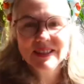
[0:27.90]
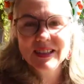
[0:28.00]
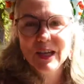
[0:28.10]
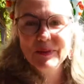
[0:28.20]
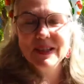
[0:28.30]

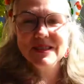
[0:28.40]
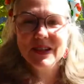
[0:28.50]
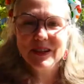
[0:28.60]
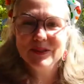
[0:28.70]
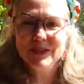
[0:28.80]
to come
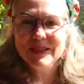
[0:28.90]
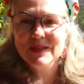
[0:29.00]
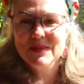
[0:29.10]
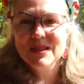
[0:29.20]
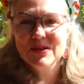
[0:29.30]
outside and read
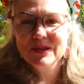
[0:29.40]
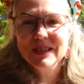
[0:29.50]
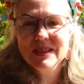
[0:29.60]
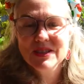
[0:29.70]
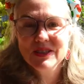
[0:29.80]
some
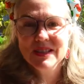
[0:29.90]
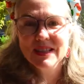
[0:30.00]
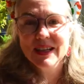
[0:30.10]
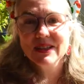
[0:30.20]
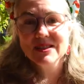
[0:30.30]
stories to you
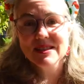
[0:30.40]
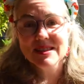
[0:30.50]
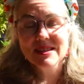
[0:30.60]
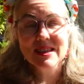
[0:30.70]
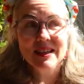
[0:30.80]
today because
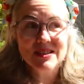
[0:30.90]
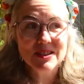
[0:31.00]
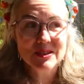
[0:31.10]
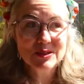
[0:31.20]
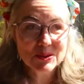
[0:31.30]
it's such a
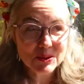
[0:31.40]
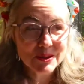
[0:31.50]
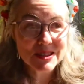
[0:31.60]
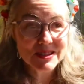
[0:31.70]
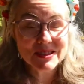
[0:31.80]

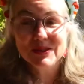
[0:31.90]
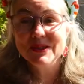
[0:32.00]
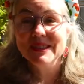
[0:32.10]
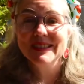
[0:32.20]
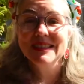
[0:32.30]
gorgeous,
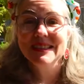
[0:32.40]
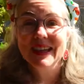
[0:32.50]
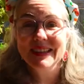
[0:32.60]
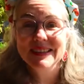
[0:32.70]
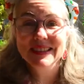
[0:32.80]
gorgeous
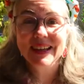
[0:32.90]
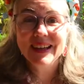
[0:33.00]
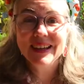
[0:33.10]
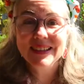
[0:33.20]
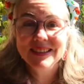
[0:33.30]
day
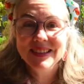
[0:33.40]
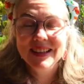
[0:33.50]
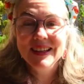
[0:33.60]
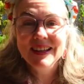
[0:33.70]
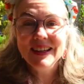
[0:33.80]
today.
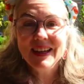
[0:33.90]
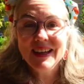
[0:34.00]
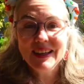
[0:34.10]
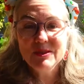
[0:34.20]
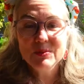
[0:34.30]

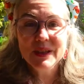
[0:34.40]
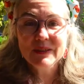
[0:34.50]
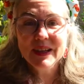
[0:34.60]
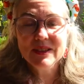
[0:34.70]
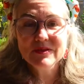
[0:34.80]
And we're
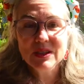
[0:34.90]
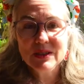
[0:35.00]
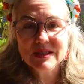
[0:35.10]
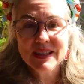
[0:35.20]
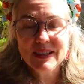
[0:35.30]
out of
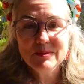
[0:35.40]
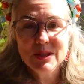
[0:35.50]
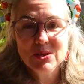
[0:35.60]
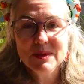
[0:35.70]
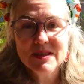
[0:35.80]
lockdown
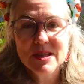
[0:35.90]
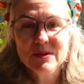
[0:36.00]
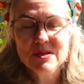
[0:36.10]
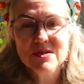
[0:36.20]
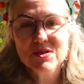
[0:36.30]
Melbourne, so
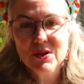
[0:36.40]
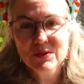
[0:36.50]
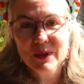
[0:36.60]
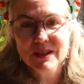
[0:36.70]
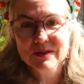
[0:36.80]
it's so
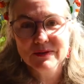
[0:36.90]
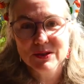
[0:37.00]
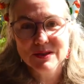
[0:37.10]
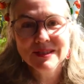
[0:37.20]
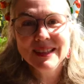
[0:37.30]

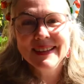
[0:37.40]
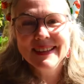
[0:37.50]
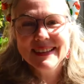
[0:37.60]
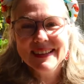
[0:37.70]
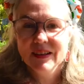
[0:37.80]
wonderful.
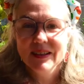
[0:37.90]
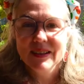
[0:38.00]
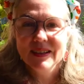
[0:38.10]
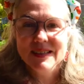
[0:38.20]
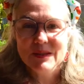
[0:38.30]

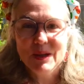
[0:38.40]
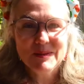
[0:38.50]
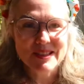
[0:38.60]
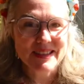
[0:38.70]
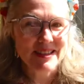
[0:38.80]
So I'm
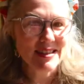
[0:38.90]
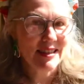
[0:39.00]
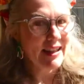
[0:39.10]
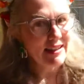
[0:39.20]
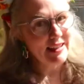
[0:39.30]
just going to sit
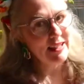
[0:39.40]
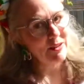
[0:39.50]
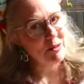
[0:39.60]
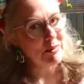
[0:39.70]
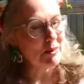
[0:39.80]
out
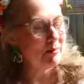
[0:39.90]
here in my